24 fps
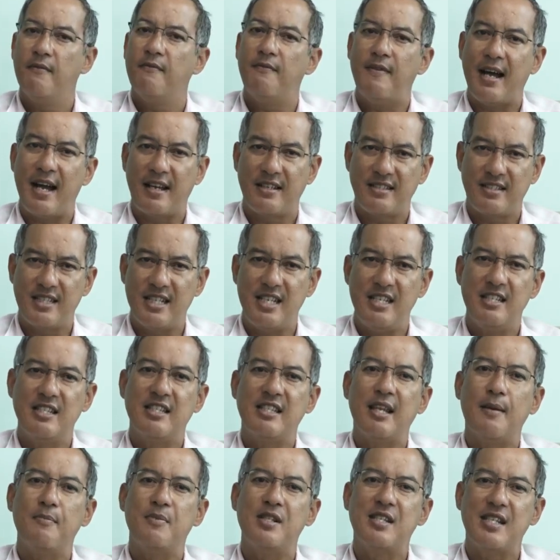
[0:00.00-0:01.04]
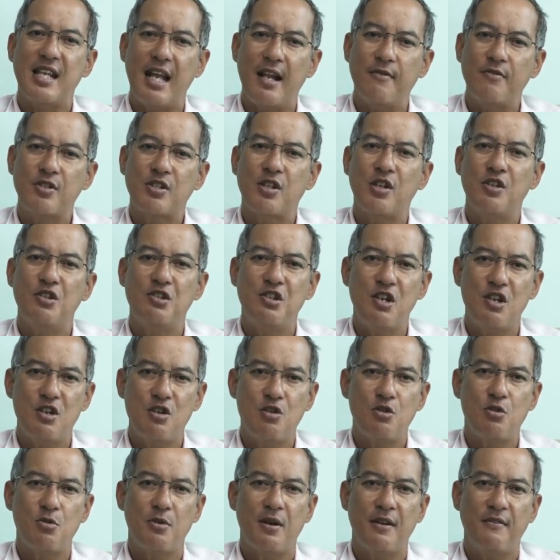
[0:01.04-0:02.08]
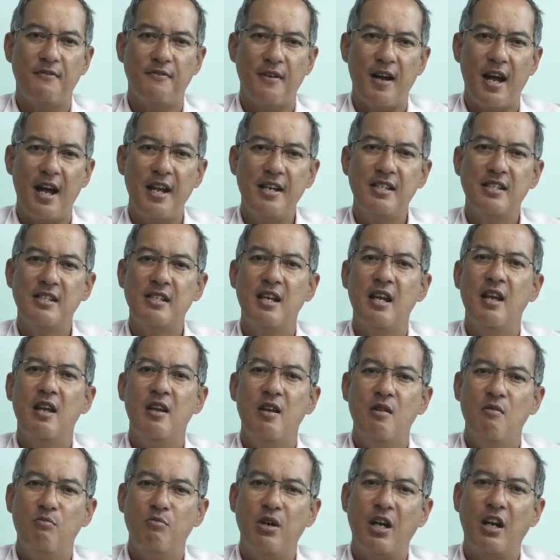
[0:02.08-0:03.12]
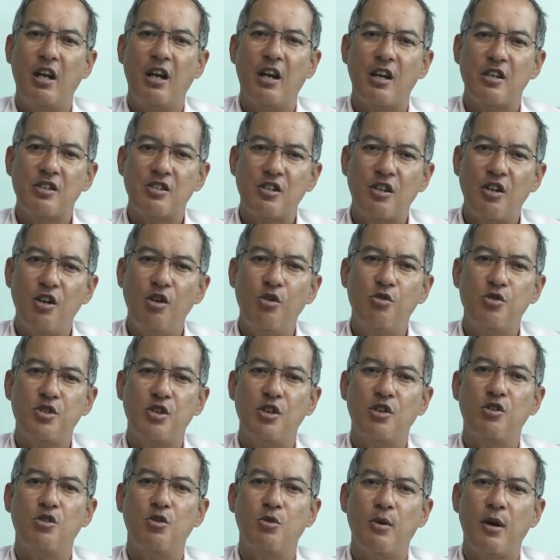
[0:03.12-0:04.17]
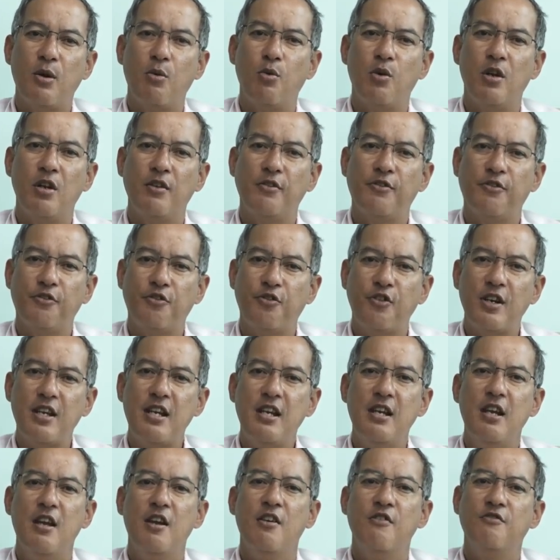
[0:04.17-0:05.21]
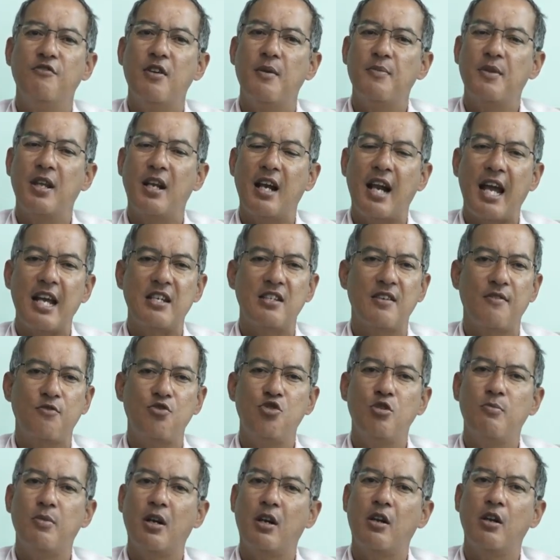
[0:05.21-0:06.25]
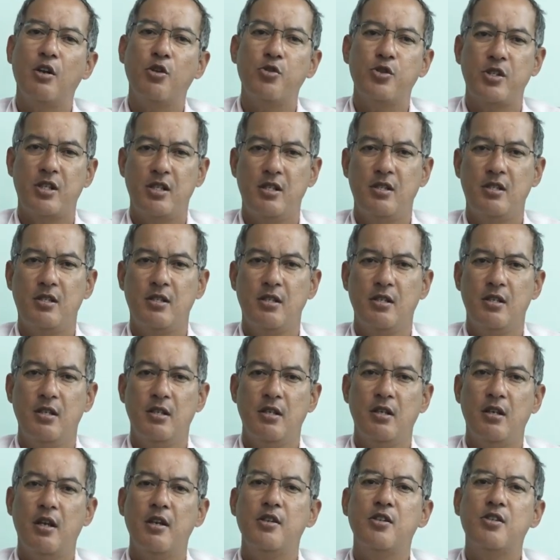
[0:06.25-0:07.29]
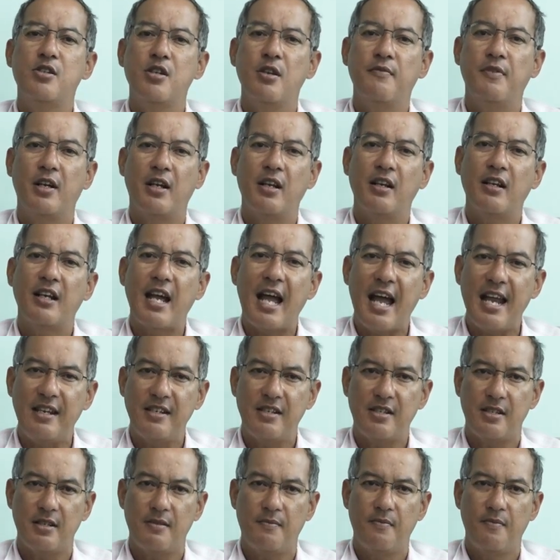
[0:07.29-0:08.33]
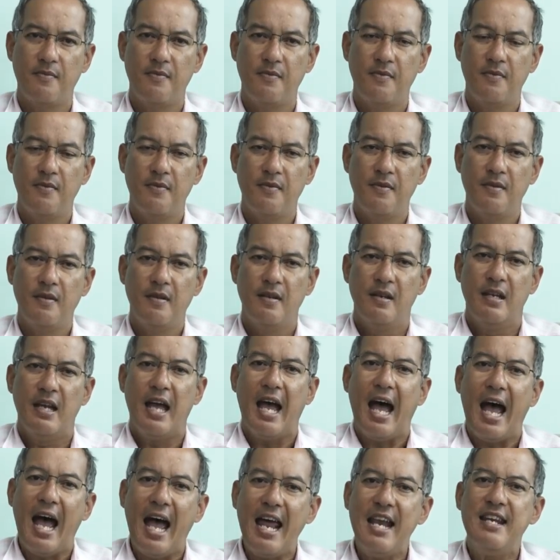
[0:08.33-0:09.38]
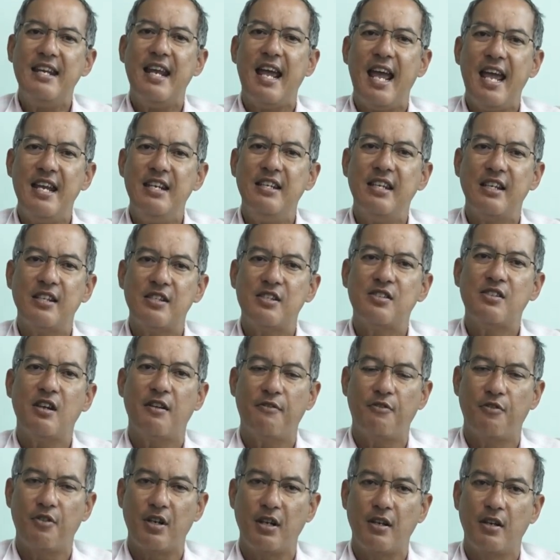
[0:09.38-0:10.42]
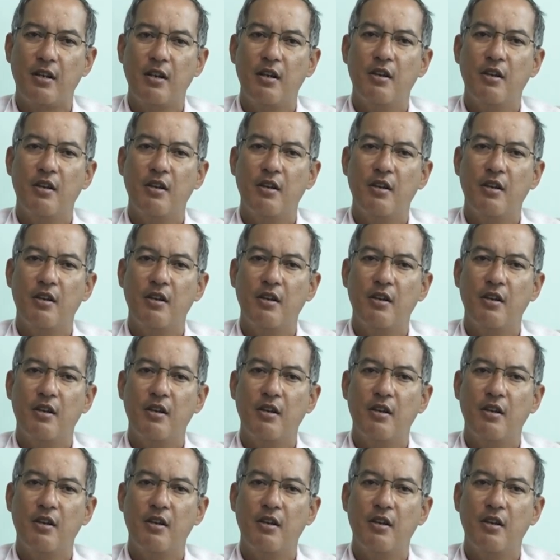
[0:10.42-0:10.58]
Vaccines themselves continue to advance, bringing us closer to a world free from the likes of tuberculosis and cervical cancer, and ending suffering